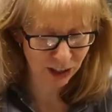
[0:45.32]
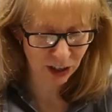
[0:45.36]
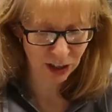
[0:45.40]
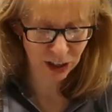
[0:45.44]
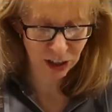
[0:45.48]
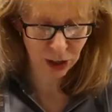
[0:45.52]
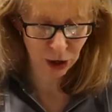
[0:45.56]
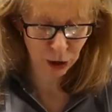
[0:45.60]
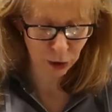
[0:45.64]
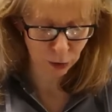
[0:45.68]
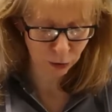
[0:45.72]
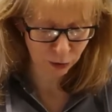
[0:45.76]
I
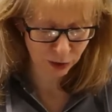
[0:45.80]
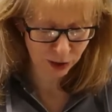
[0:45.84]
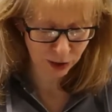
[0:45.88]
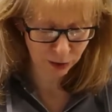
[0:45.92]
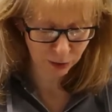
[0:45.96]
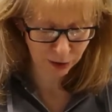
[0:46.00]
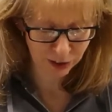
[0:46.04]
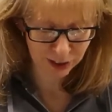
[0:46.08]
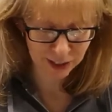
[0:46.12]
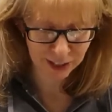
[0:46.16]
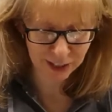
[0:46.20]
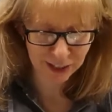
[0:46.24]
go
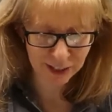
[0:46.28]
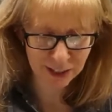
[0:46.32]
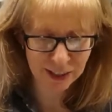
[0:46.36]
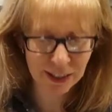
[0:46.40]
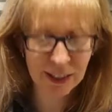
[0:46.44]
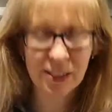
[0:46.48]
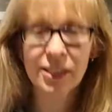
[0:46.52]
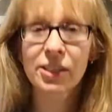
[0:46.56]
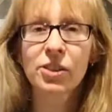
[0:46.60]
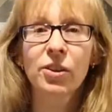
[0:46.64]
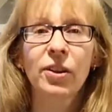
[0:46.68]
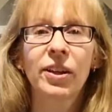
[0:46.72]
so I can
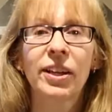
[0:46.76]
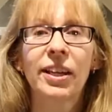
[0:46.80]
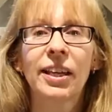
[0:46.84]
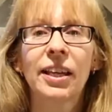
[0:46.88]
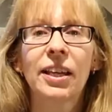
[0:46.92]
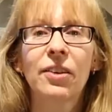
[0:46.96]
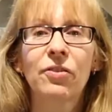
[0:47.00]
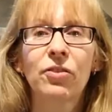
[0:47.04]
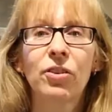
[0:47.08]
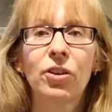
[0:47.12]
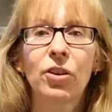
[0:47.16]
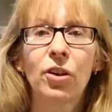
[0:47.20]

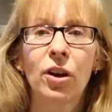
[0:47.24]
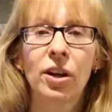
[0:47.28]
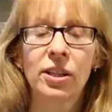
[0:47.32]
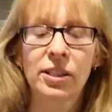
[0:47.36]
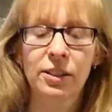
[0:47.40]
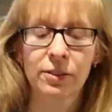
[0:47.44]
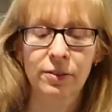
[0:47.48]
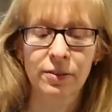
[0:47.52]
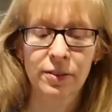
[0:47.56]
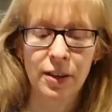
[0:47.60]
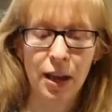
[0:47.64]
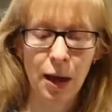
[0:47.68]
give you guys
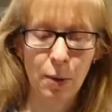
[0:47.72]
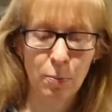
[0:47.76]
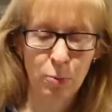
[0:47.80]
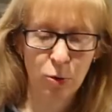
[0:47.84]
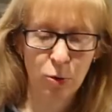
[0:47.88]
a